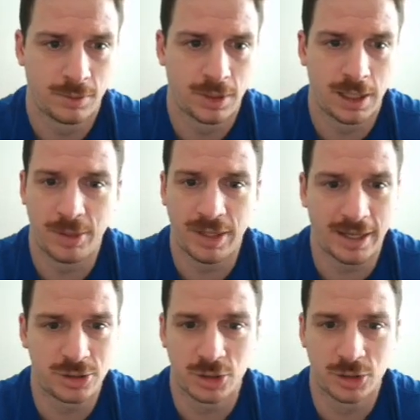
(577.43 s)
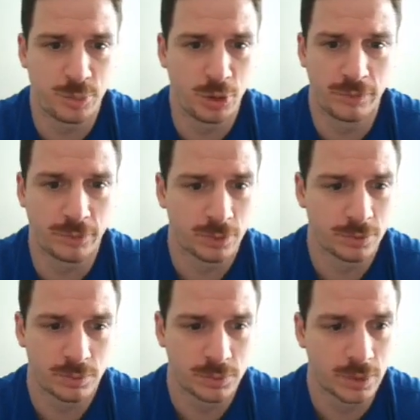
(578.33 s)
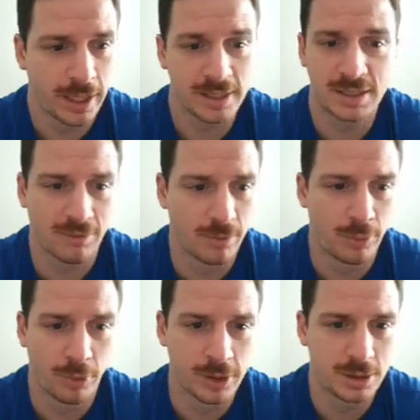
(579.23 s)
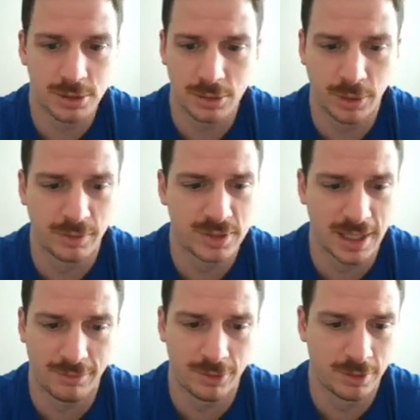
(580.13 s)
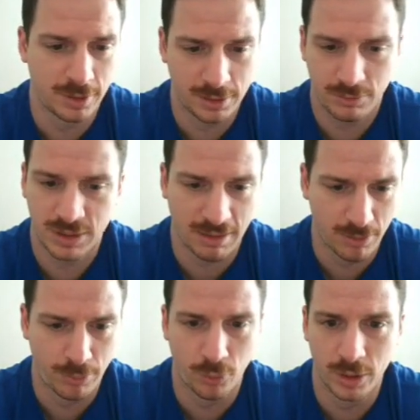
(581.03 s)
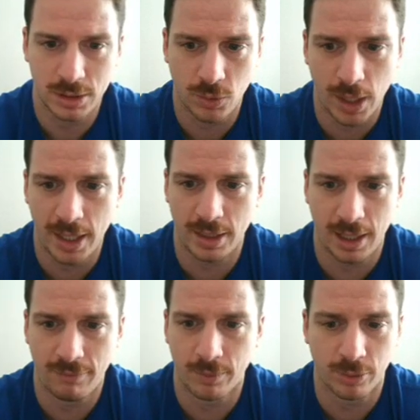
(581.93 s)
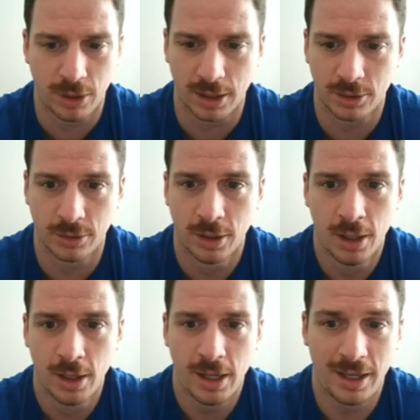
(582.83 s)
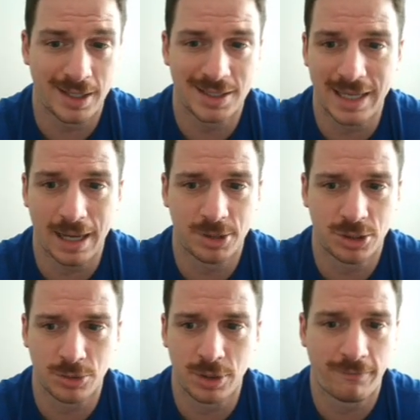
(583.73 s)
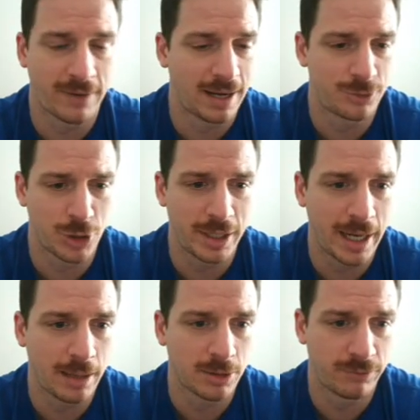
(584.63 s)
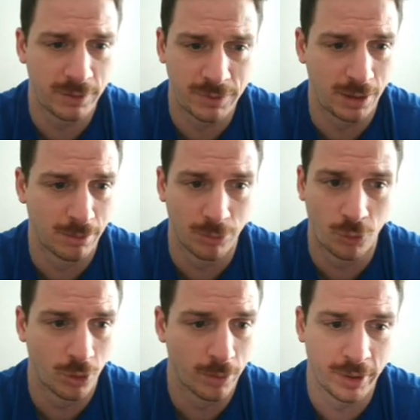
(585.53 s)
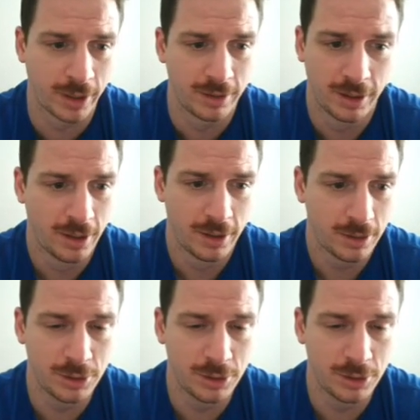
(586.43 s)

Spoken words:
I mean, that's just beautiful. He had 7 points, just 3 of 7, 7 points. Quiet night for Proctor, and that snaps a streak of 5 straight games of 15 or more. But the